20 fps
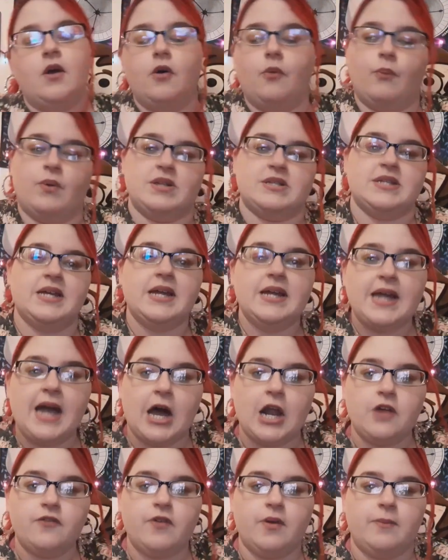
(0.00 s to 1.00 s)
what's in
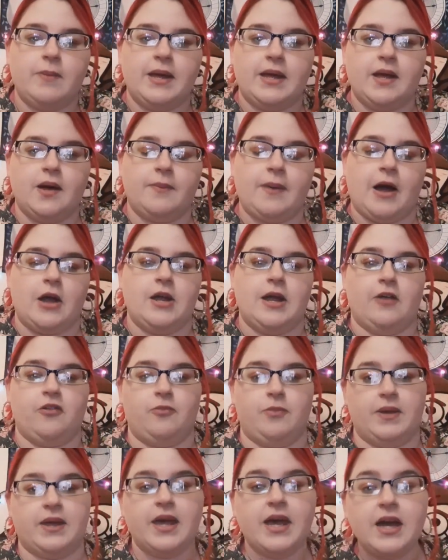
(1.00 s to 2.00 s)
counterfeit makeup, how you have to
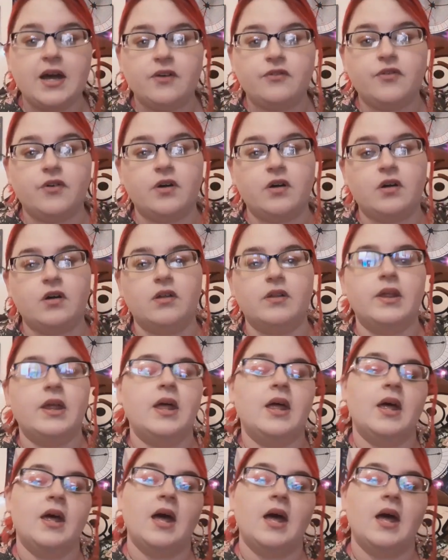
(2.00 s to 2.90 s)
be careful,